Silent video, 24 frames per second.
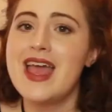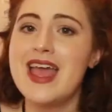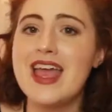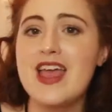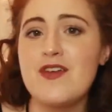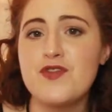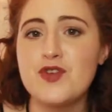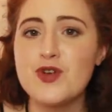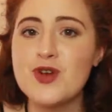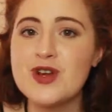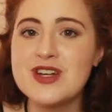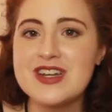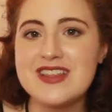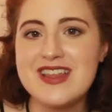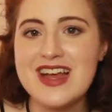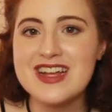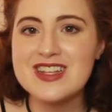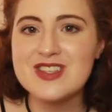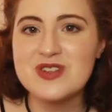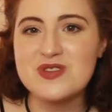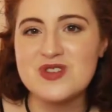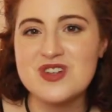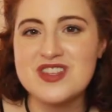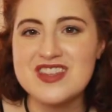If you're into
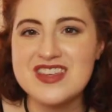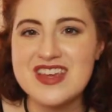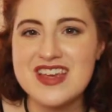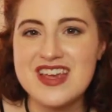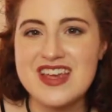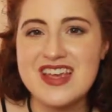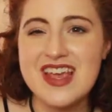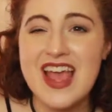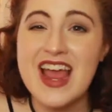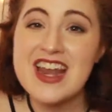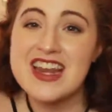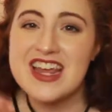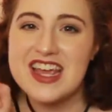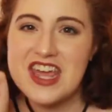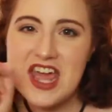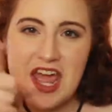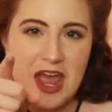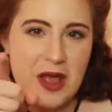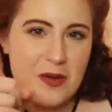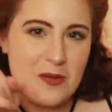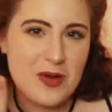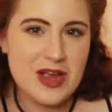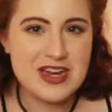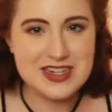that sort of thing and you
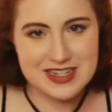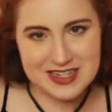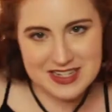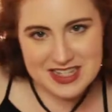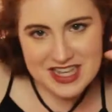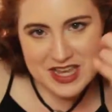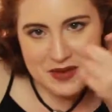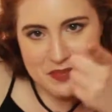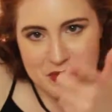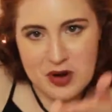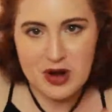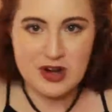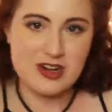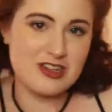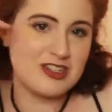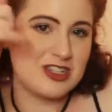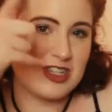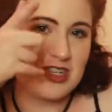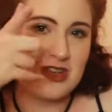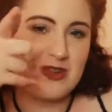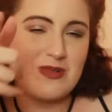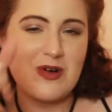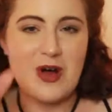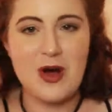can't wait to see part
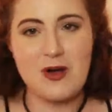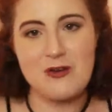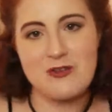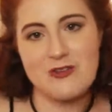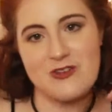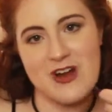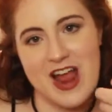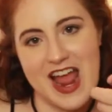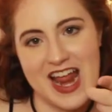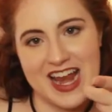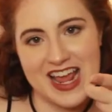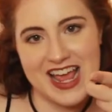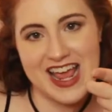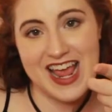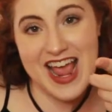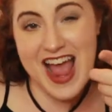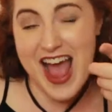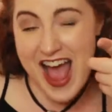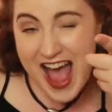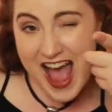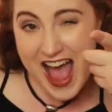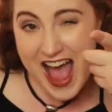2 already,